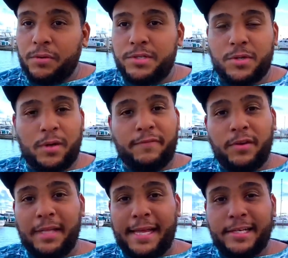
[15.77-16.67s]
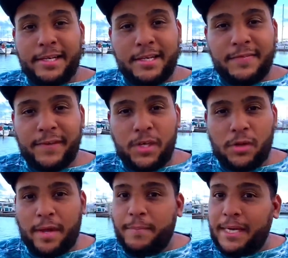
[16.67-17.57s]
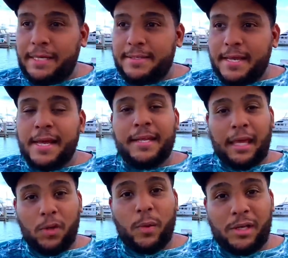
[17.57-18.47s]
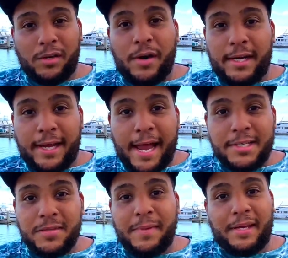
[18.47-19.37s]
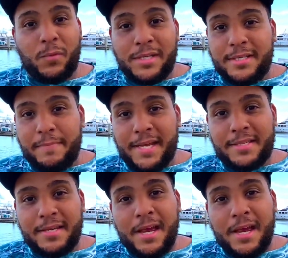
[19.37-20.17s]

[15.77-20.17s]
So if you landed in this video, that means that you wanna know how to catch them and what's the best